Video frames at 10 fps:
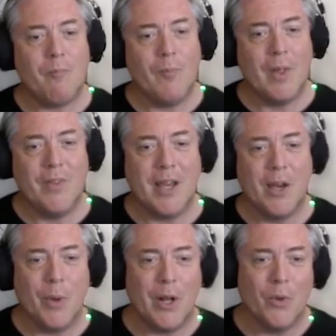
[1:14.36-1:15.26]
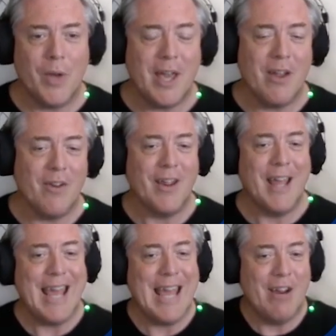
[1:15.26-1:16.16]
Take a quick look here in
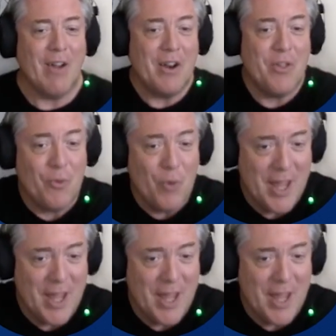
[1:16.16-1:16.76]
grade 3.